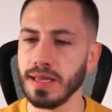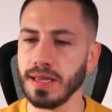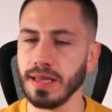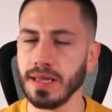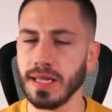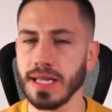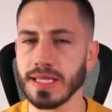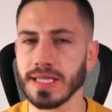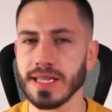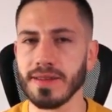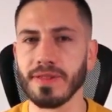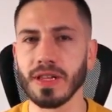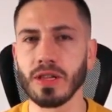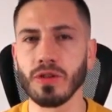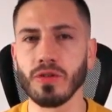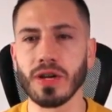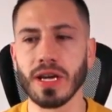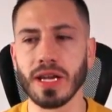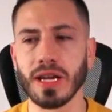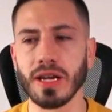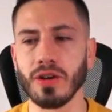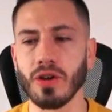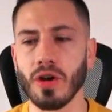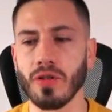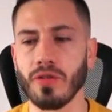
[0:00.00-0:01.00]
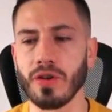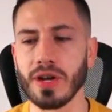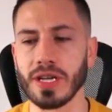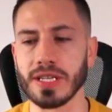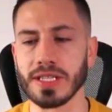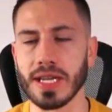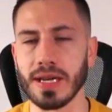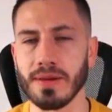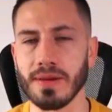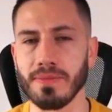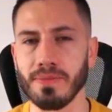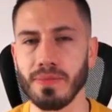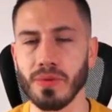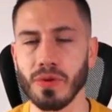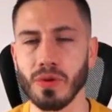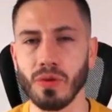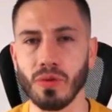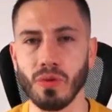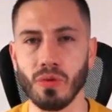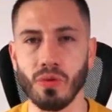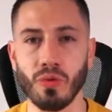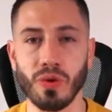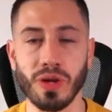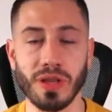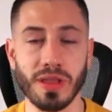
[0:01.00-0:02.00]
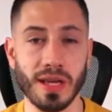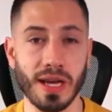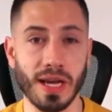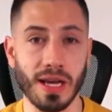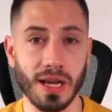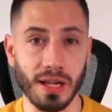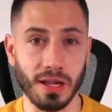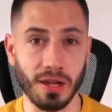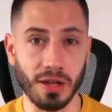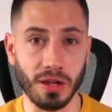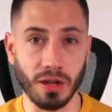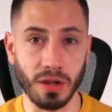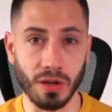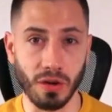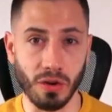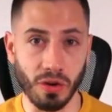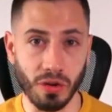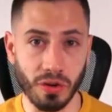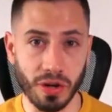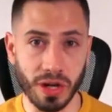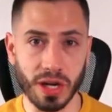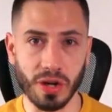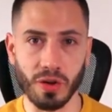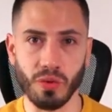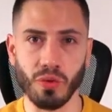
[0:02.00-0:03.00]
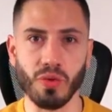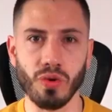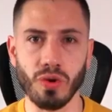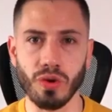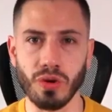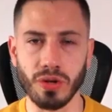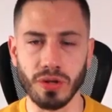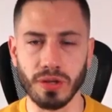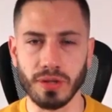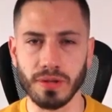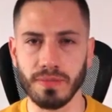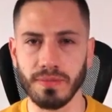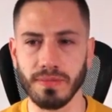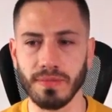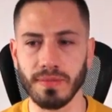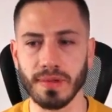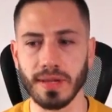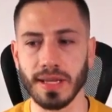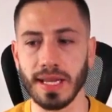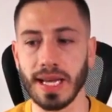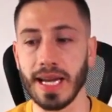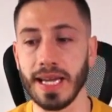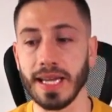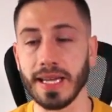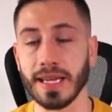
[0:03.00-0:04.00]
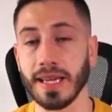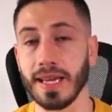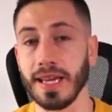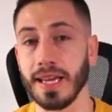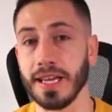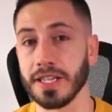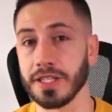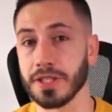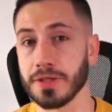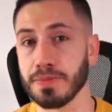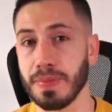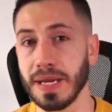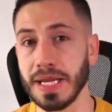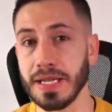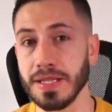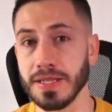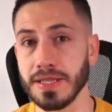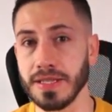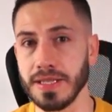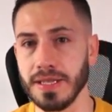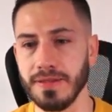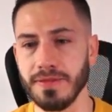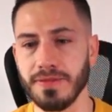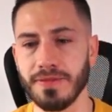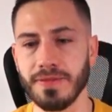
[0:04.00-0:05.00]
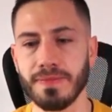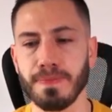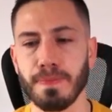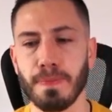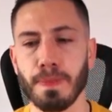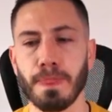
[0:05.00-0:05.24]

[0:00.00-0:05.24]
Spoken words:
Let's have a look at another example with a longer word, like expensive.